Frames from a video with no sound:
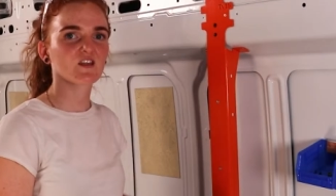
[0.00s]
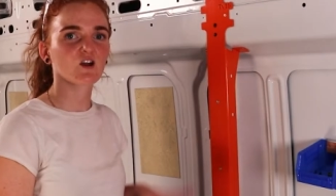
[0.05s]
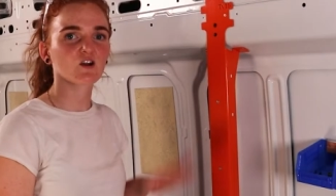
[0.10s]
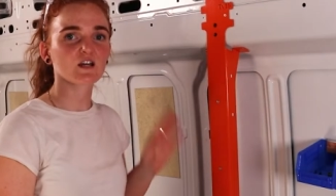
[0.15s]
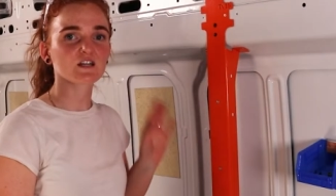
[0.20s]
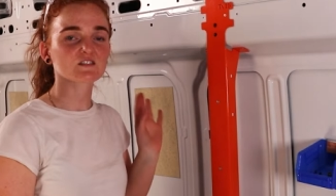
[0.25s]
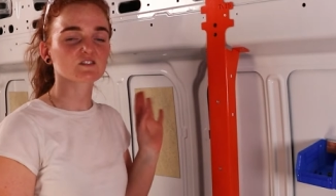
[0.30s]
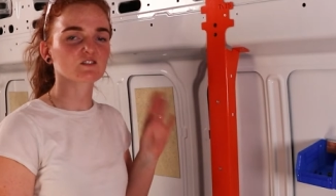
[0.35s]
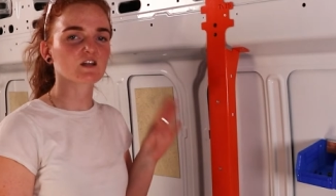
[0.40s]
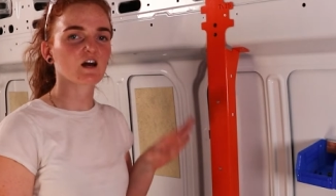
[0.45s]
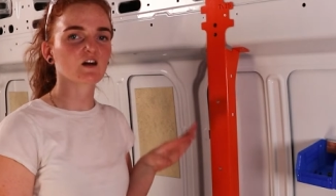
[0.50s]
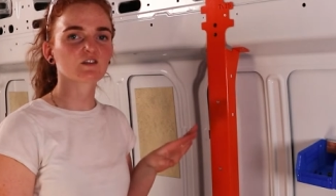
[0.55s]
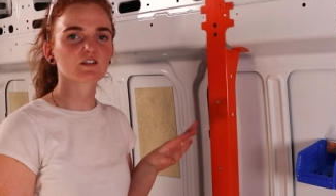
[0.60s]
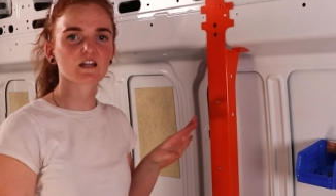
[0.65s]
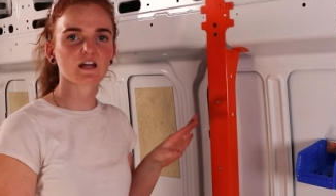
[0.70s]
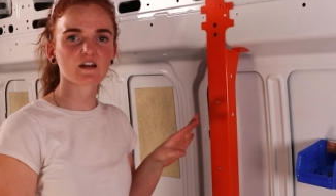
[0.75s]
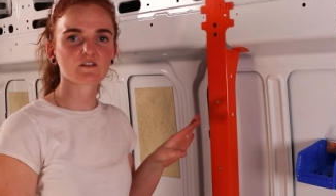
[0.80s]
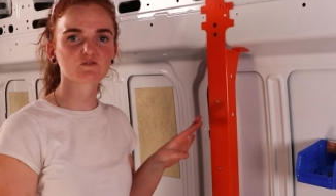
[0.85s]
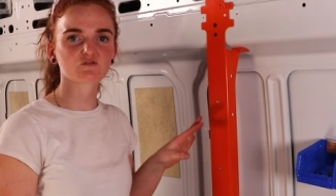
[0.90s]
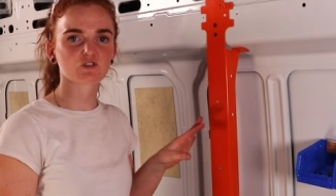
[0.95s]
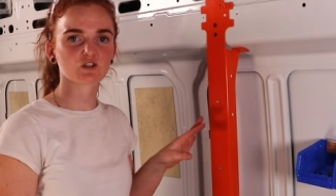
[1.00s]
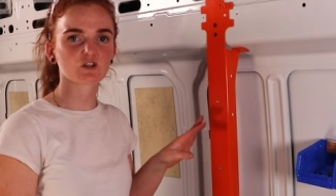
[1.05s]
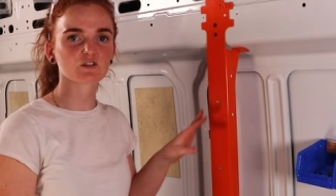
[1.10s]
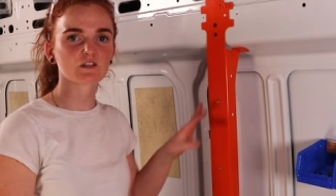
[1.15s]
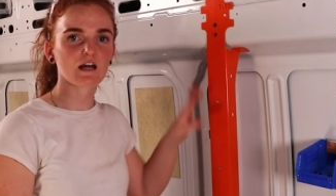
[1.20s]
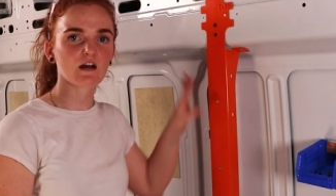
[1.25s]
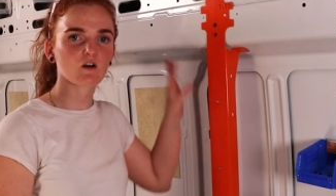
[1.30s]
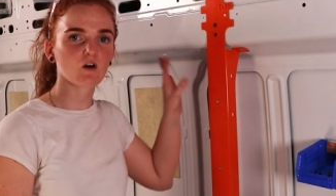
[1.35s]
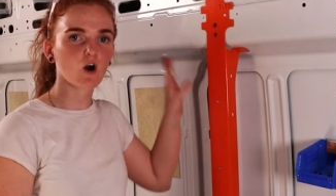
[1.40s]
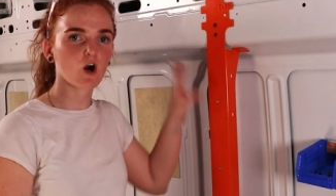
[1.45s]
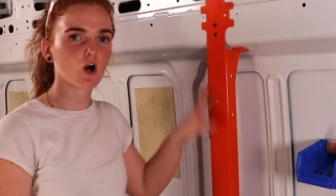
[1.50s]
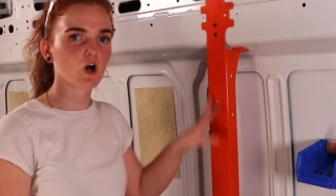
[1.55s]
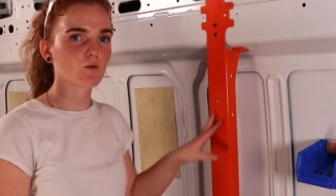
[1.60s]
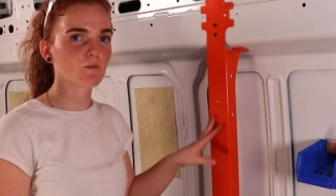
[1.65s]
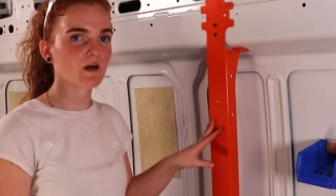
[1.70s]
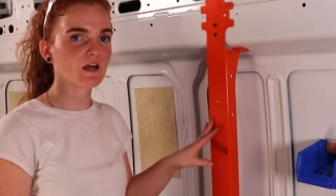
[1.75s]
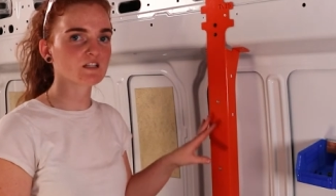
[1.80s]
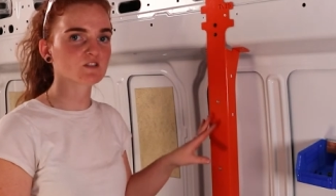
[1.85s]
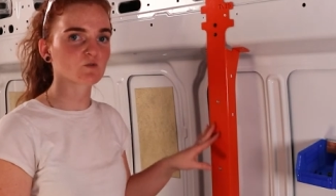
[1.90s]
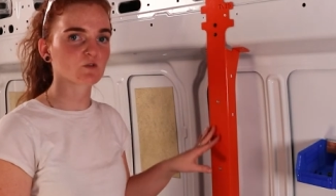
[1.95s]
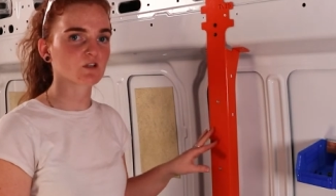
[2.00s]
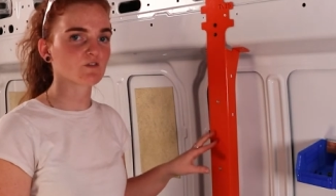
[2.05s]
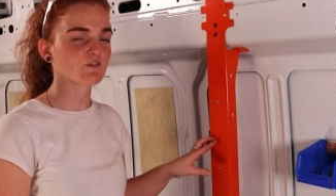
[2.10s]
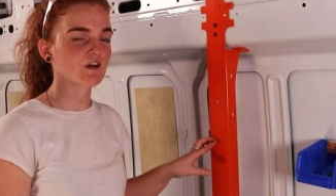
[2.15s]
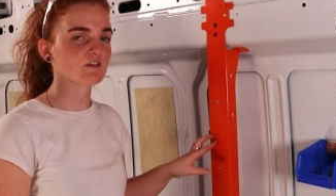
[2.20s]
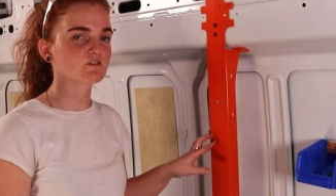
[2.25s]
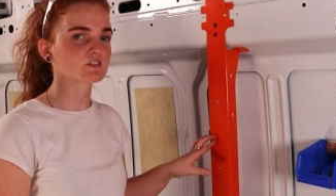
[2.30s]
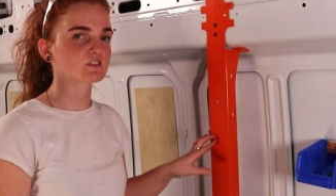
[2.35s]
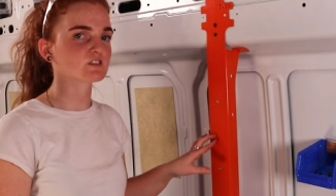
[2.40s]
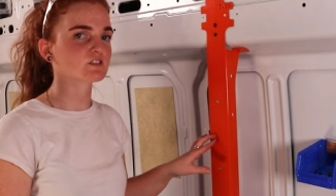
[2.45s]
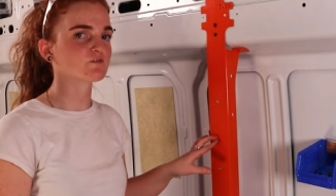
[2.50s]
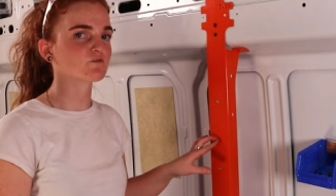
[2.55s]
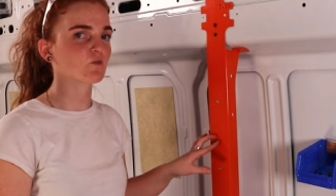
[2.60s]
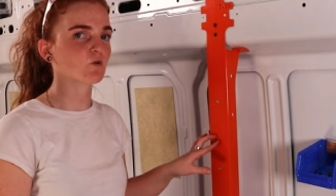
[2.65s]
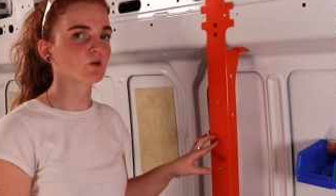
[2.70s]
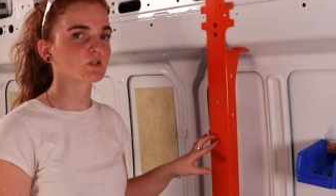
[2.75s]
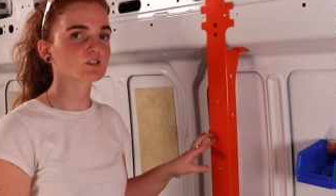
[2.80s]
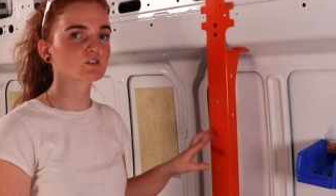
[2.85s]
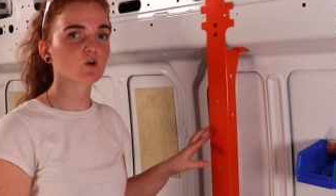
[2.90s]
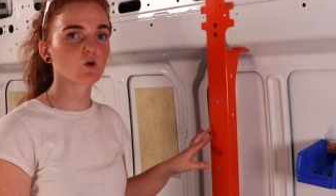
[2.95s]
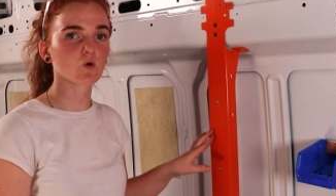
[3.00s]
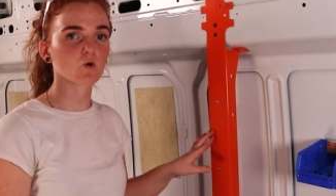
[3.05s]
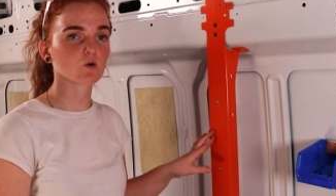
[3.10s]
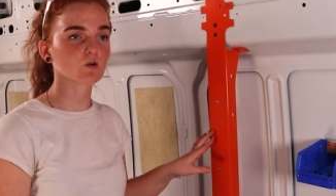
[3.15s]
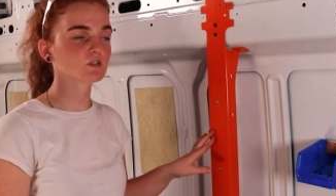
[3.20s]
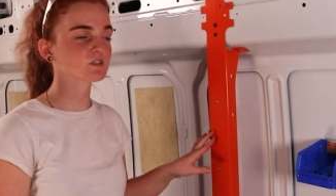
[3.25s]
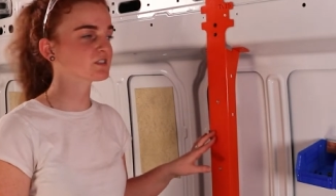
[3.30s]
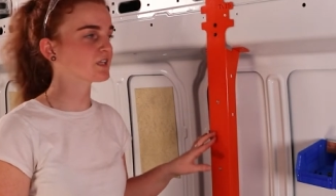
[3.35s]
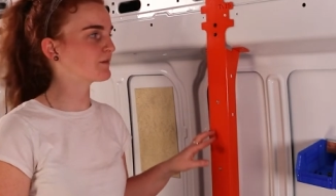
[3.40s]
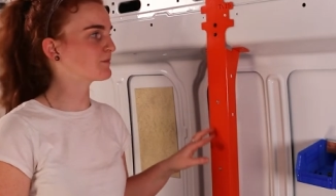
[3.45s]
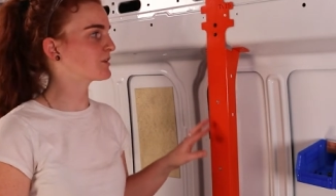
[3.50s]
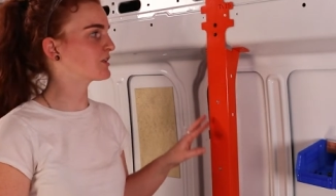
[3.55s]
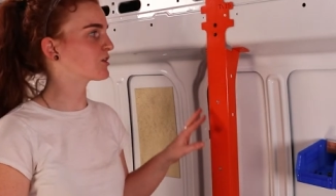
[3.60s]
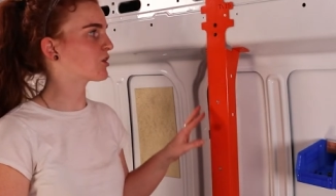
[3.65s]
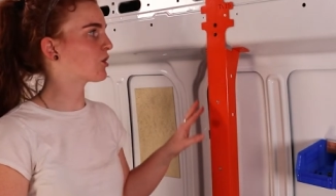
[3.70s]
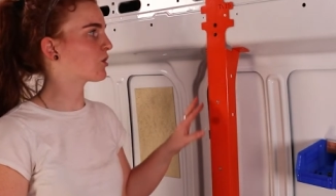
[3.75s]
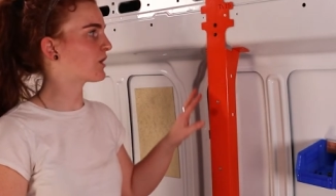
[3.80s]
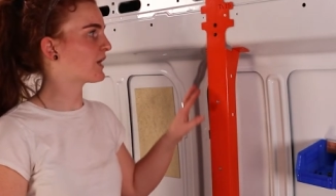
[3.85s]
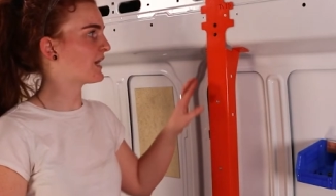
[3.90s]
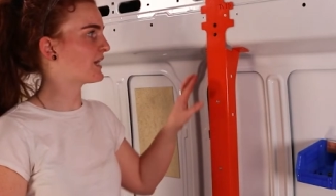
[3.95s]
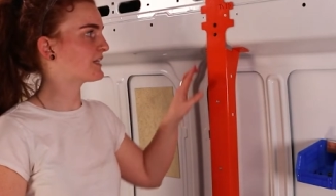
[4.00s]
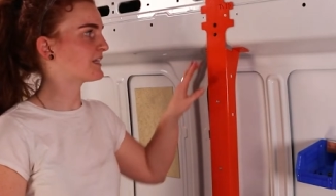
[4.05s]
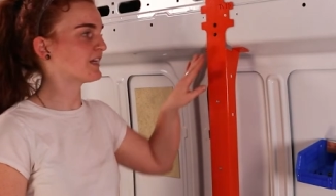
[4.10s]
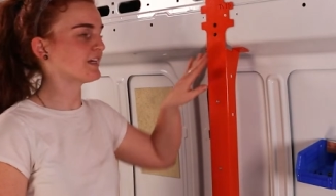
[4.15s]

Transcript: Okay, so now that I've drilled out all my 25 64 holes, I'm gonna go ahead